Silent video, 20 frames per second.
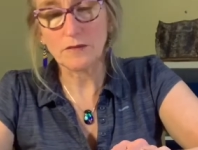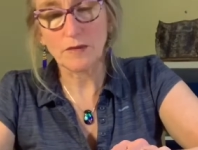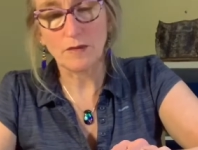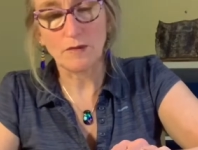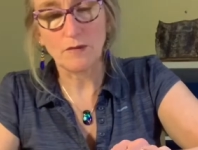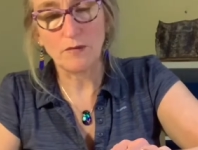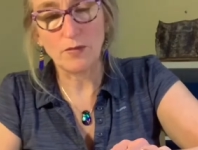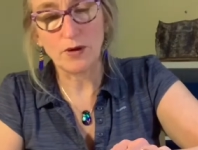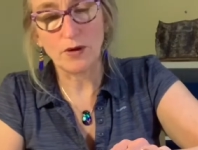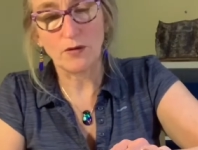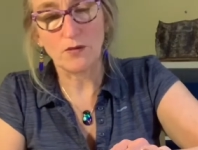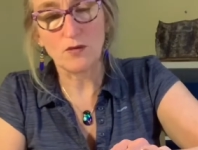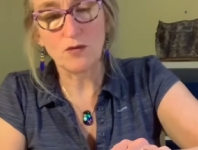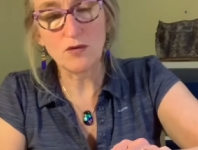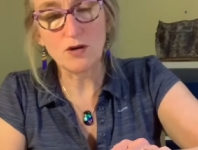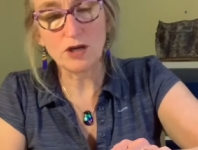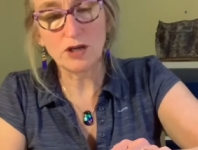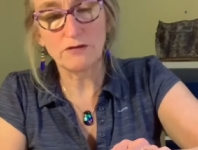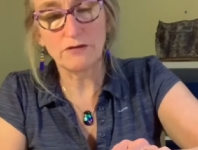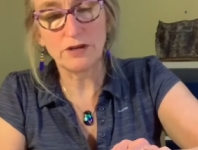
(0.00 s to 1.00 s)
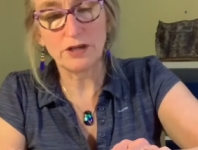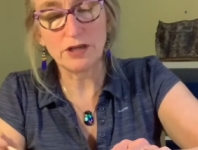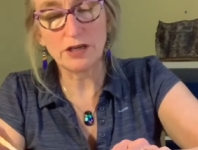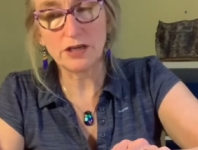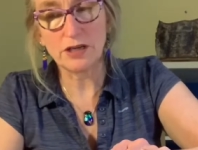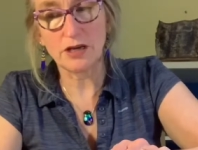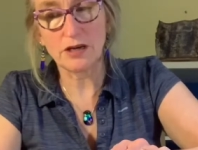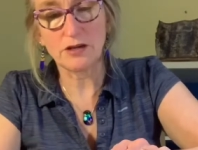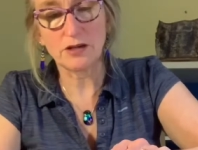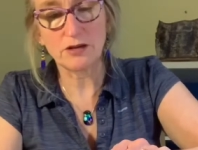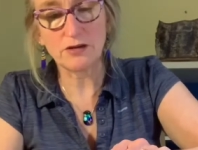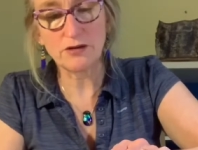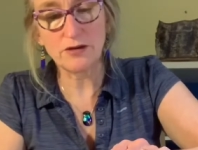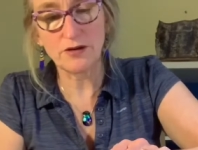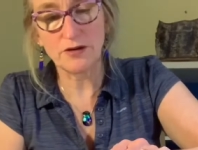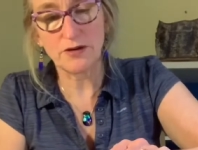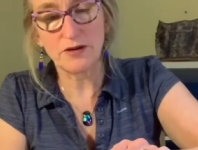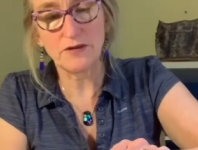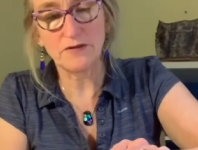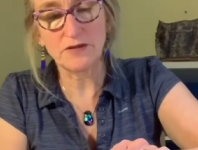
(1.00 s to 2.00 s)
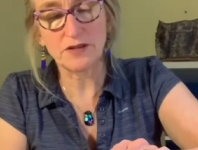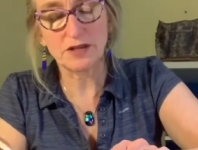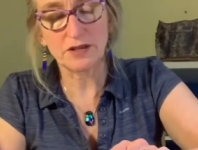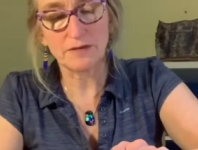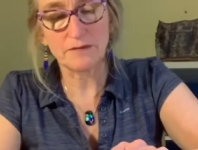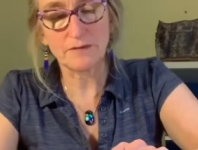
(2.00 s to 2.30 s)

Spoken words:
bit of water into those grooves,